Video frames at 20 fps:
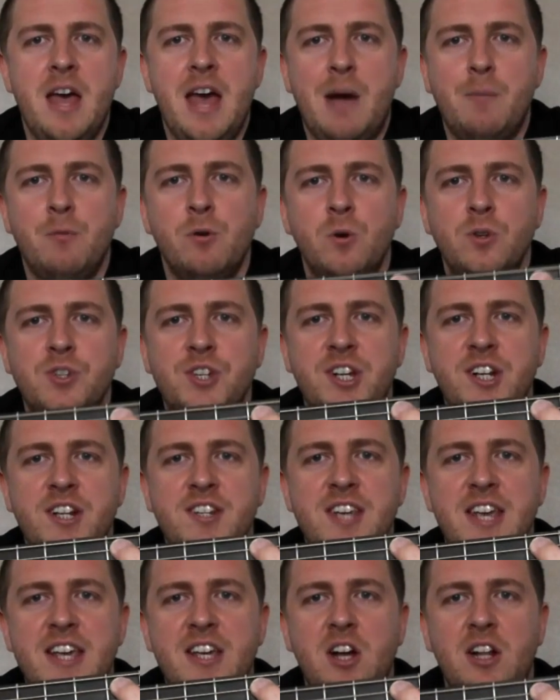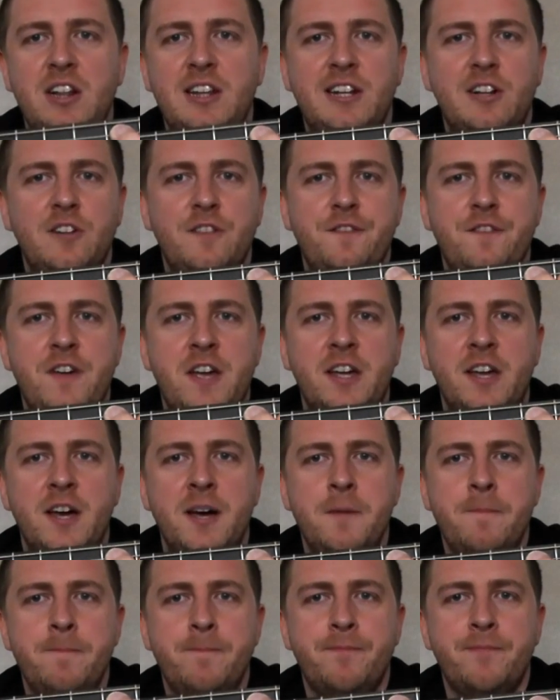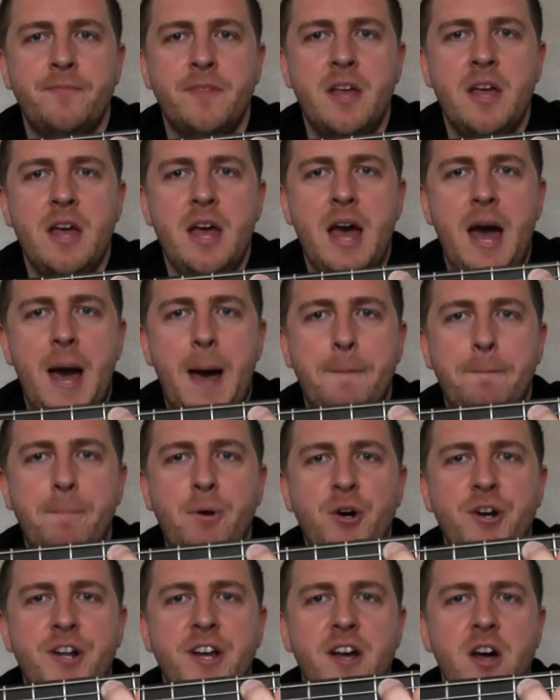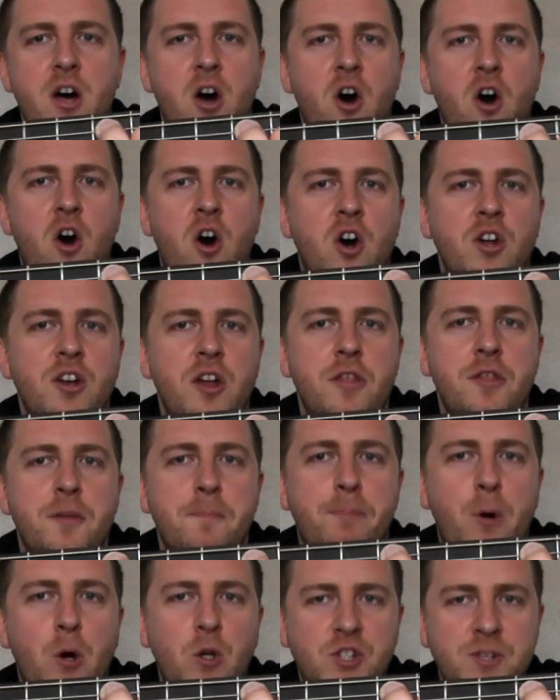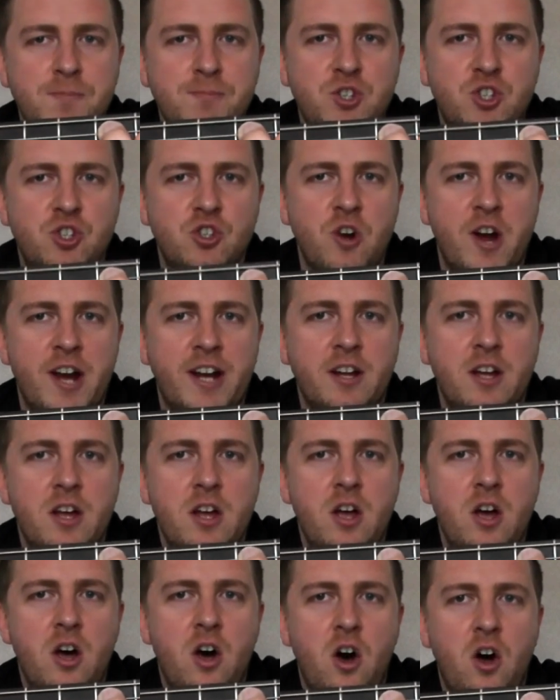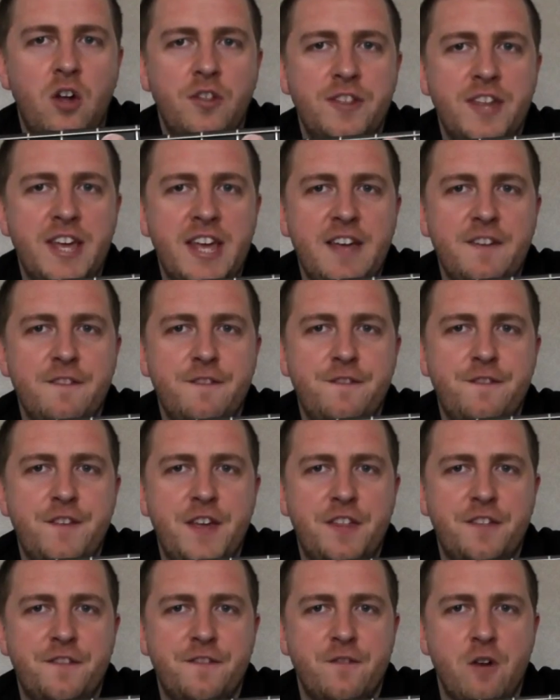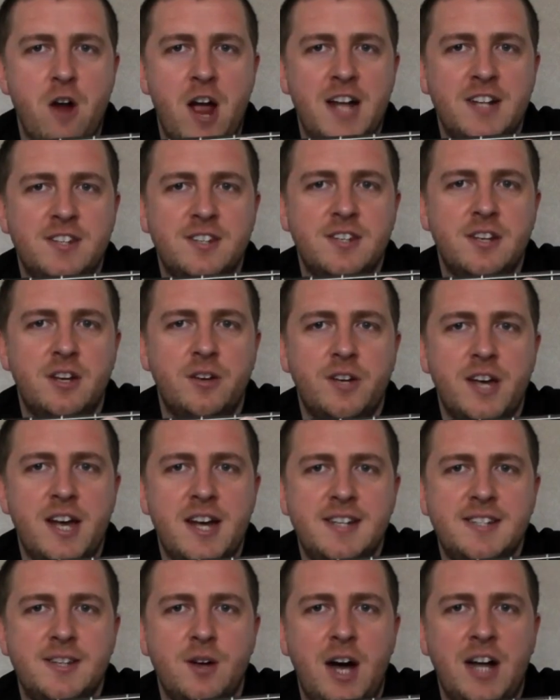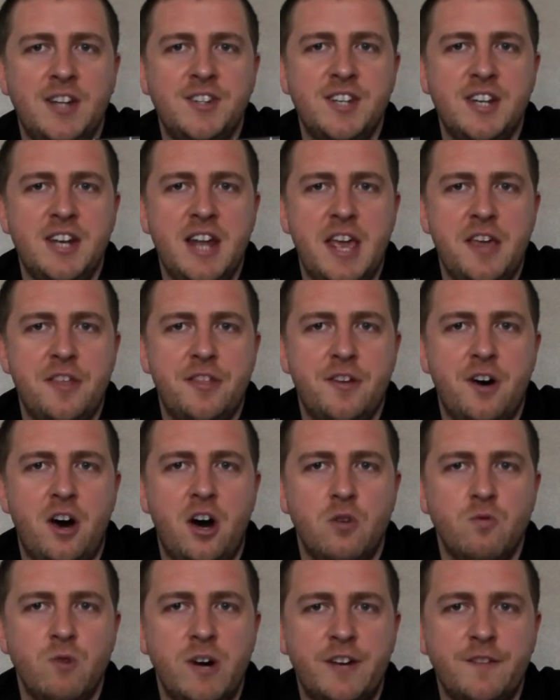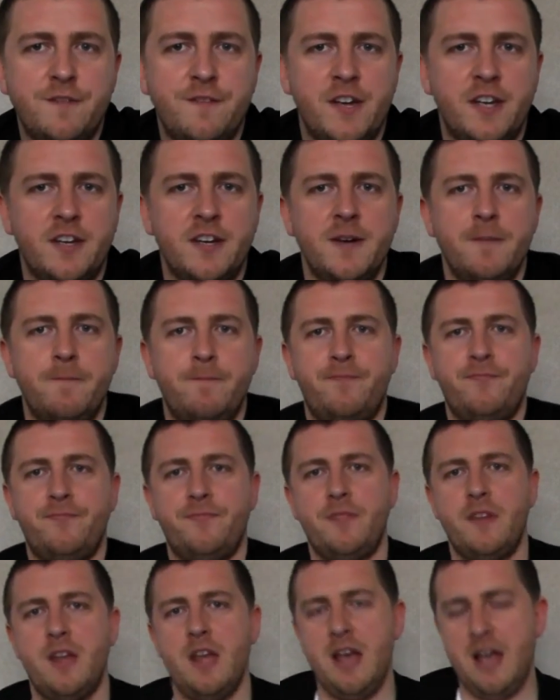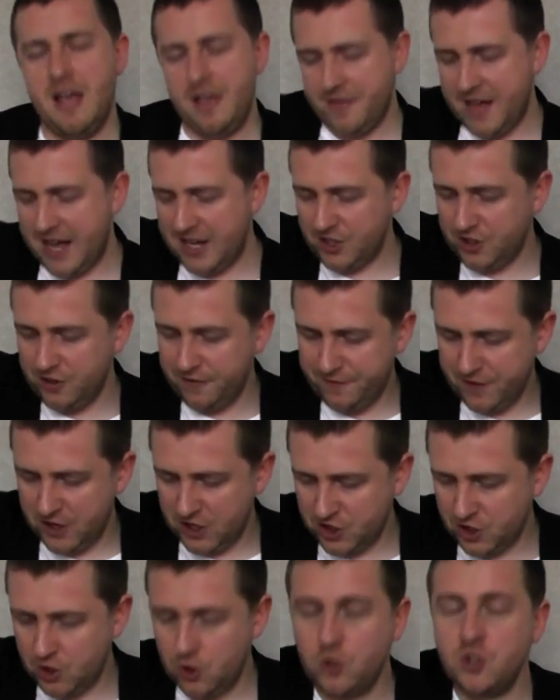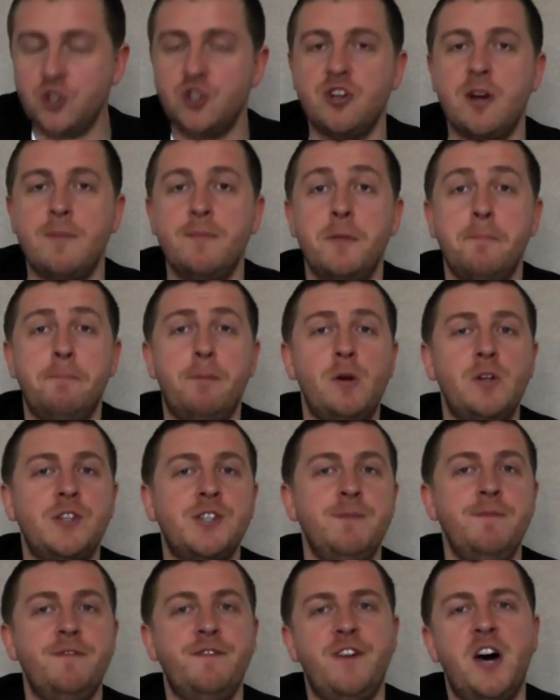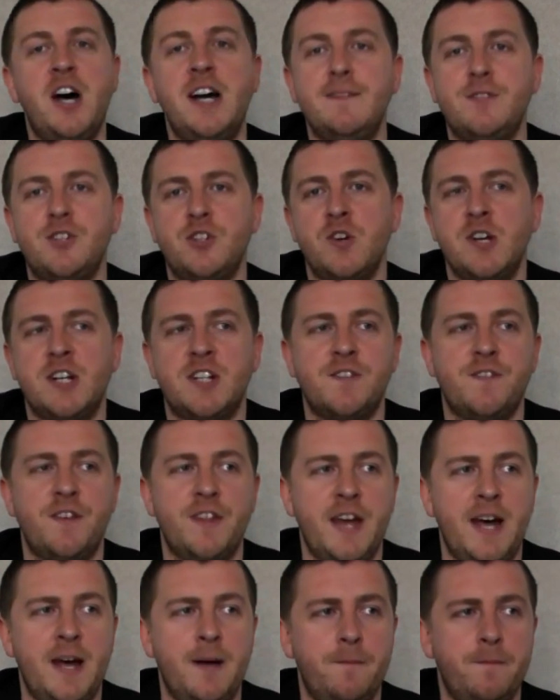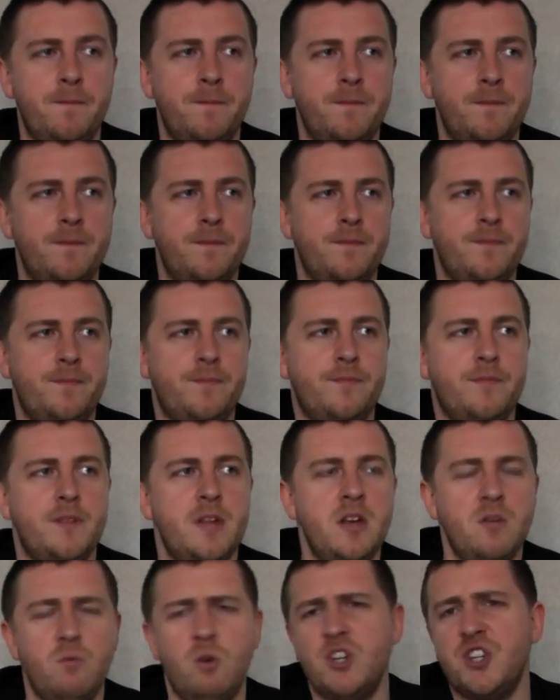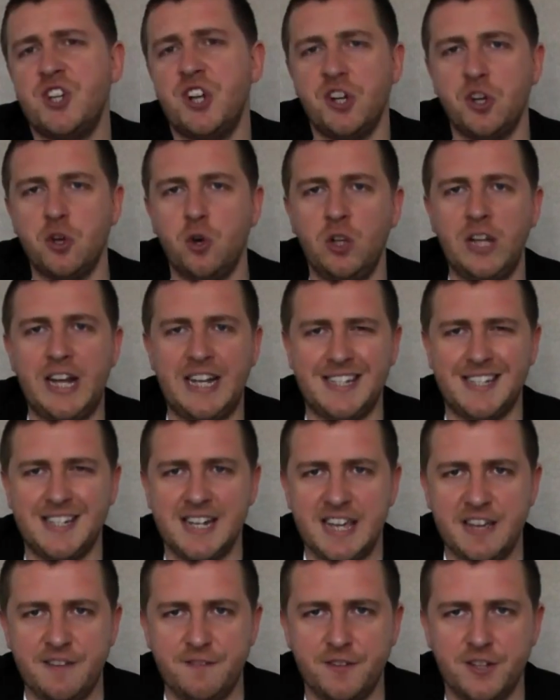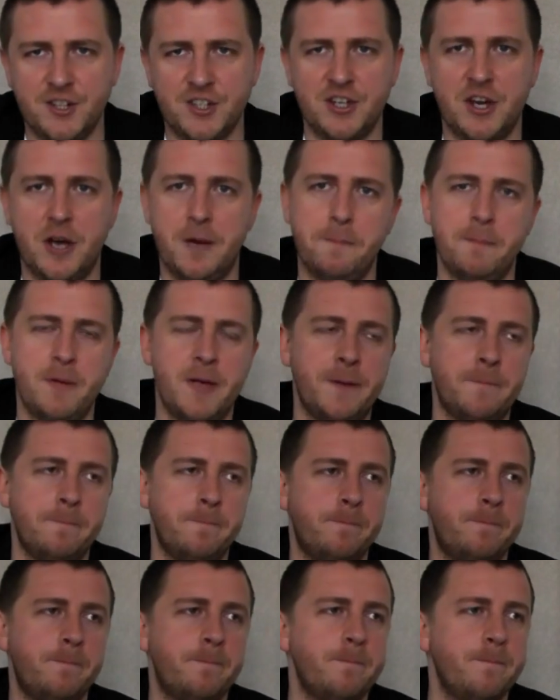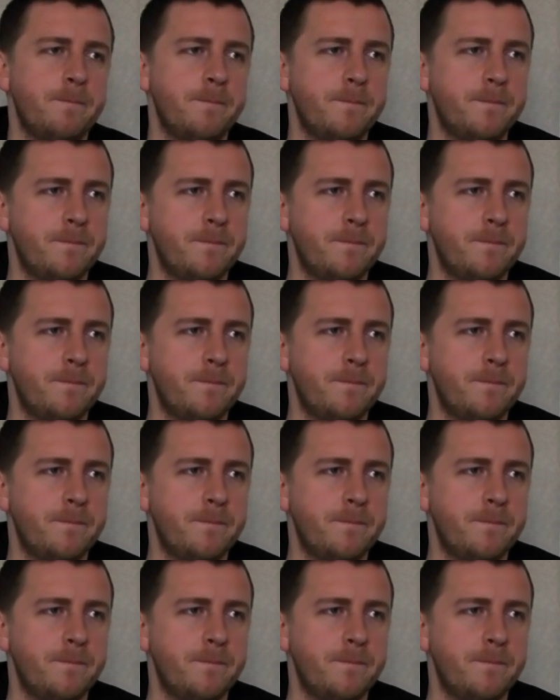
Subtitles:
And we're also going to take our little finger and put it on the bottom string on the 5th fret, okay, so underneath our ring finger. That's your first chord. Strum the bottom 5 strings for that. We're just going to call that D for the time being.